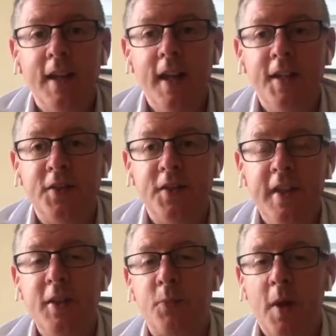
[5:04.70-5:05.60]
it's
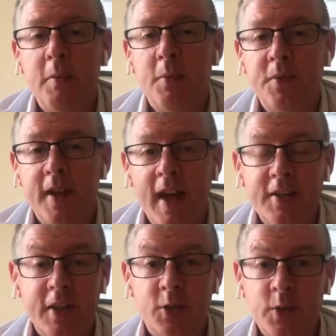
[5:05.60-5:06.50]
these problems that
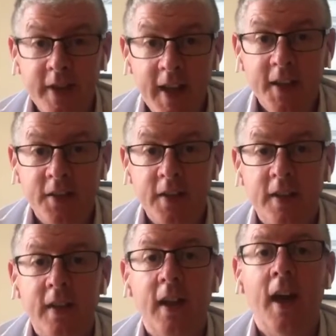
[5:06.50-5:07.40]
actually create
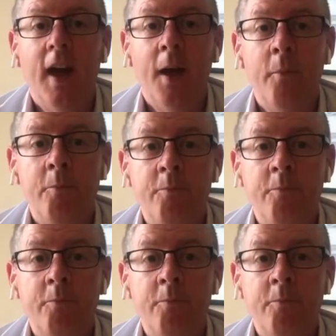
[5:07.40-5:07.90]
a